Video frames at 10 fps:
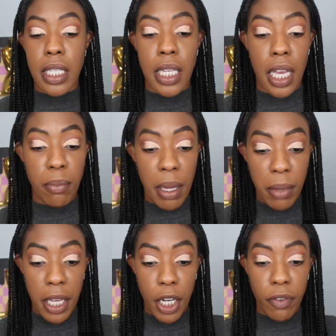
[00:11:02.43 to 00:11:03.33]
take my
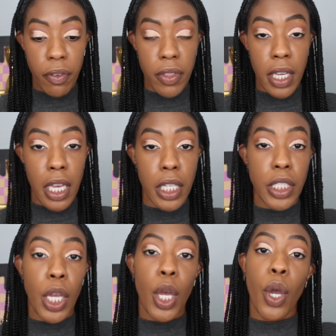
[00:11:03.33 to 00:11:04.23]
mind off of
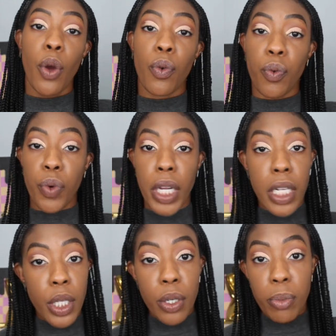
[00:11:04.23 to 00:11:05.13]
things, read
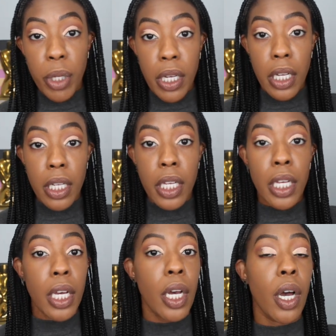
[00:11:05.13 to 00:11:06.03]
a little book,
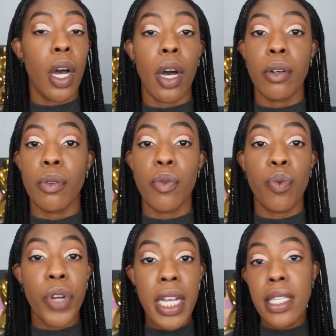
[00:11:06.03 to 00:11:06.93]

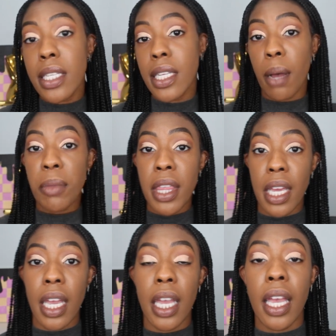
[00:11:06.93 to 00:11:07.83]
read
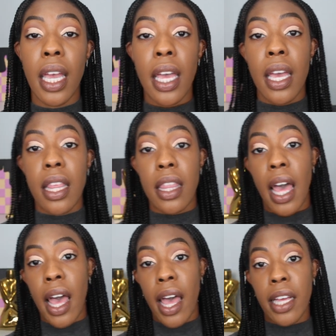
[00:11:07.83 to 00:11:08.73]
something
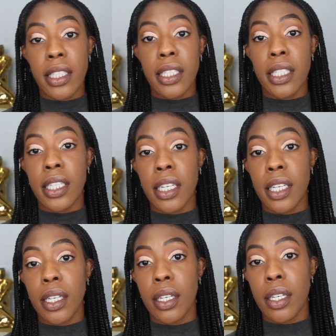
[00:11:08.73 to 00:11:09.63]
that
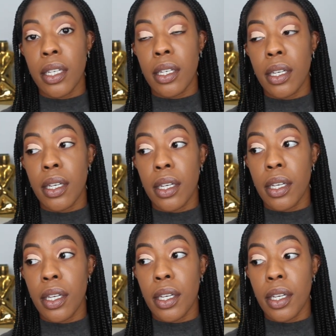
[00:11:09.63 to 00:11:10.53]

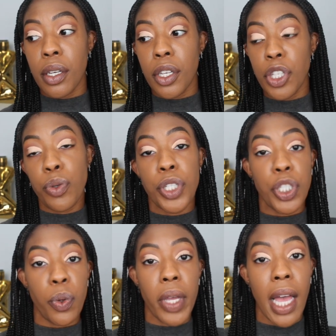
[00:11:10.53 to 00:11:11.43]
you
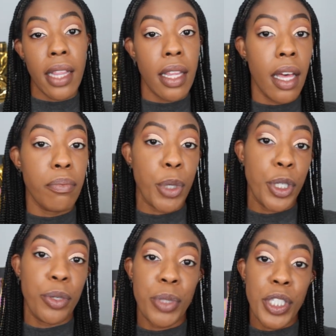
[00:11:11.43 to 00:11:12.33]
enjoy. I love
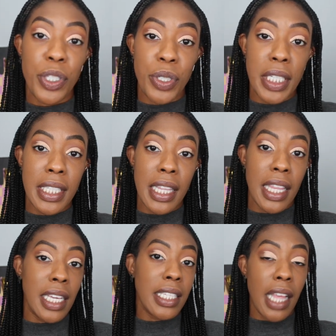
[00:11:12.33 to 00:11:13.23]
murder mysteries and
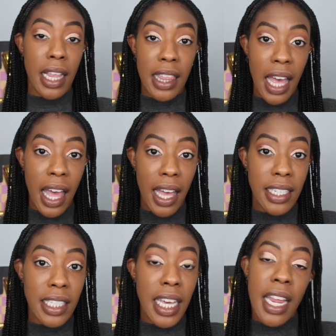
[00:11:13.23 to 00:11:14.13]
things like
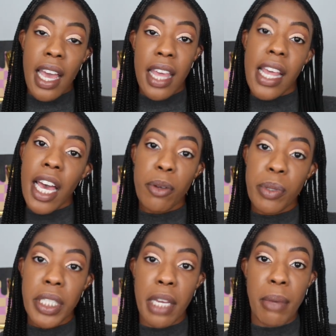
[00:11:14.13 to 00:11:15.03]
that, and that helps
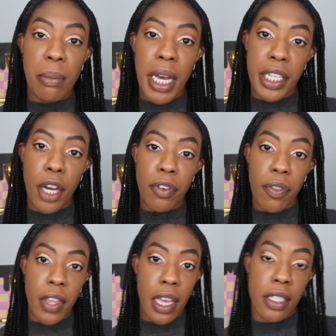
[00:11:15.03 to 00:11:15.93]
me take my mind off
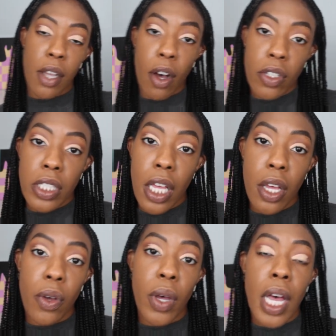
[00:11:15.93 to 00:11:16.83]
of things
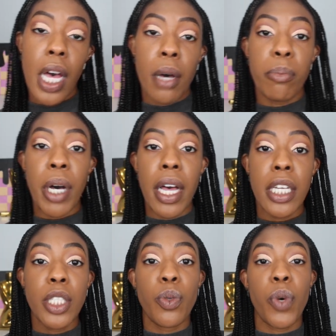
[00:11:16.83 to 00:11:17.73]
also.
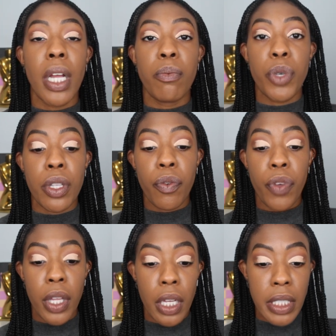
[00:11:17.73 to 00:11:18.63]
But when I'm
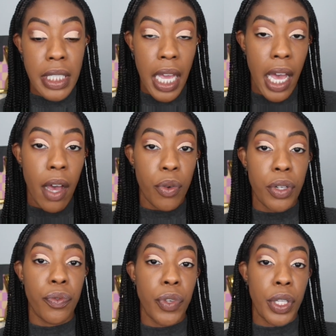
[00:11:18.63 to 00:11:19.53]
feeling down
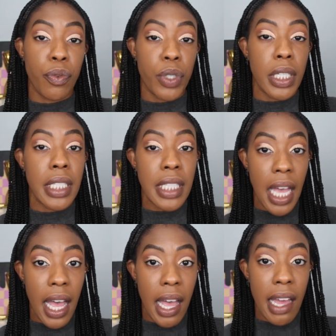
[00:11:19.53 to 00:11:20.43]
and feeling really
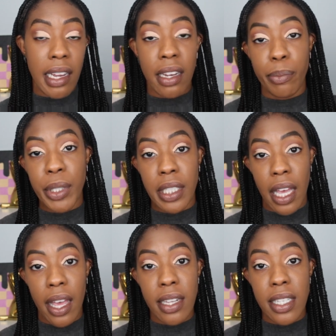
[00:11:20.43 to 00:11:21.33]
sad and
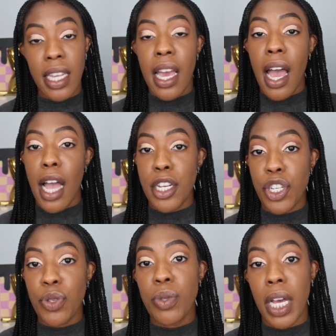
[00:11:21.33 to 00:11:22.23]
upset, I
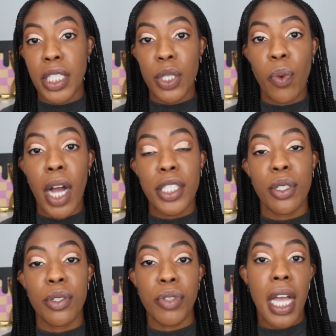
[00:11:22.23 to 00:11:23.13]
do like to watch
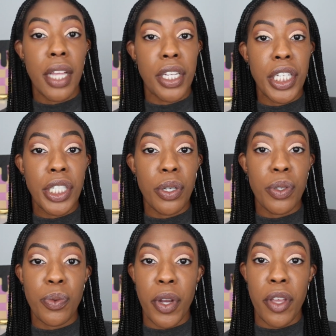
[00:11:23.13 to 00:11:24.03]
those reality
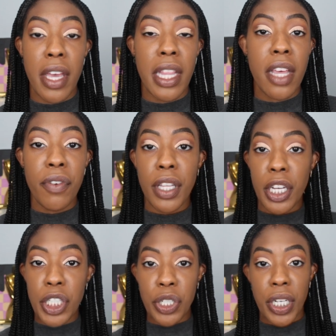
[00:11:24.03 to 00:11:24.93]
shows where they live a
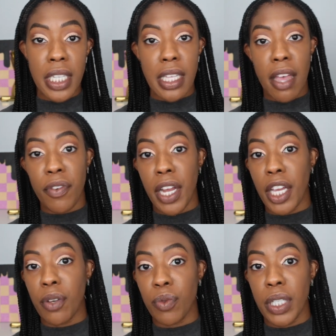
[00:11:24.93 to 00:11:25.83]
luxurious life, and I
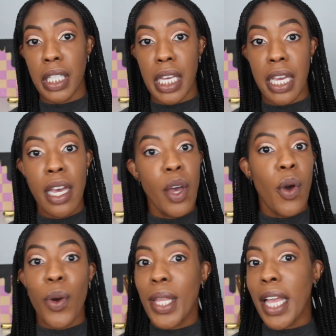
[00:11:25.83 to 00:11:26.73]
can really,
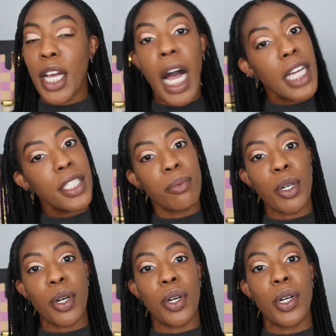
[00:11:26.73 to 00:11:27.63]
or like Gossip
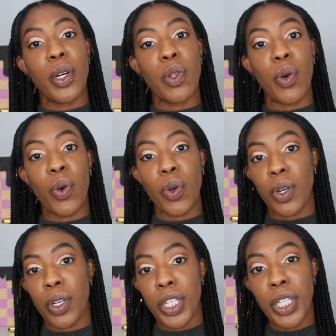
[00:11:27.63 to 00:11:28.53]
Girl,
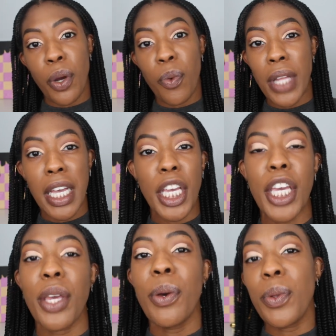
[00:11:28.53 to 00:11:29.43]
or you know, like a
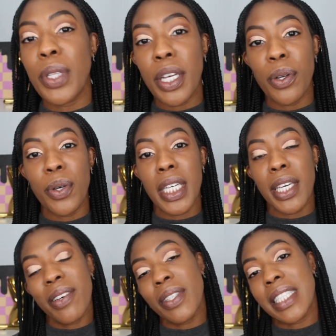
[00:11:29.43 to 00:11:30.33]

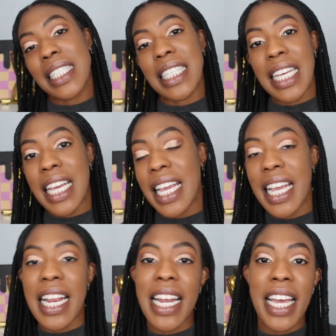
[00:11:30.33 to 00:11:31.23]
cute
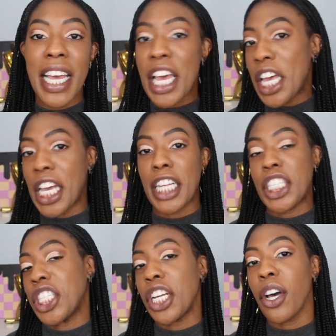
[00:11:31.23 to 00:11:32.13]
teen kind of
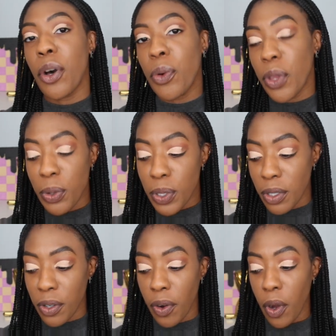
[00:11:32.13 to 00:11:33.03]
show. Those
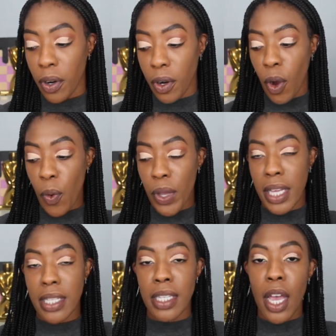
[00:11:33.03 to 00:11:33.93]
are
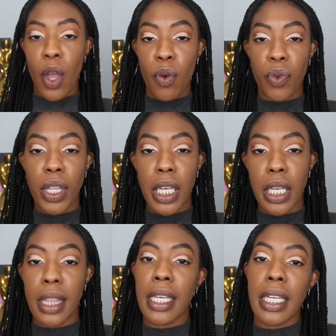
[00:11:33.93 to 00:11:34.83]
always really
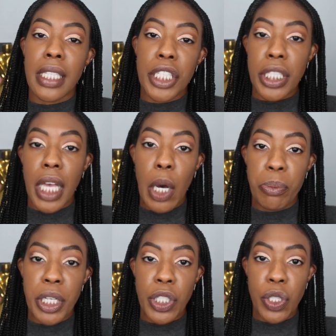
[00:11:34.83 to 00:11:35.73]
good things that just help
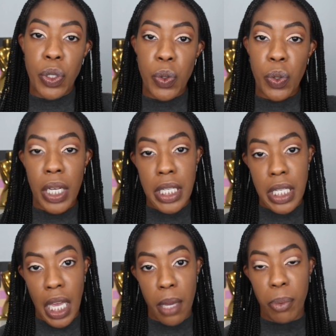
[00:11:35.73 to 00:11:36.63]
me to
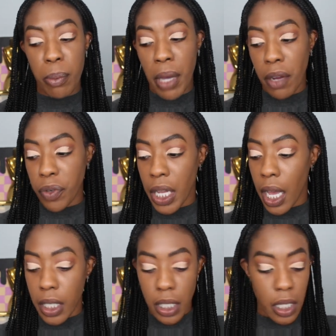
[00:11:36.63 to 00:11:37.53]
escape my
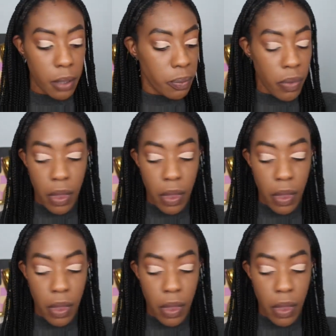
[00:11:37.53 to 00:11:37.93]
reality.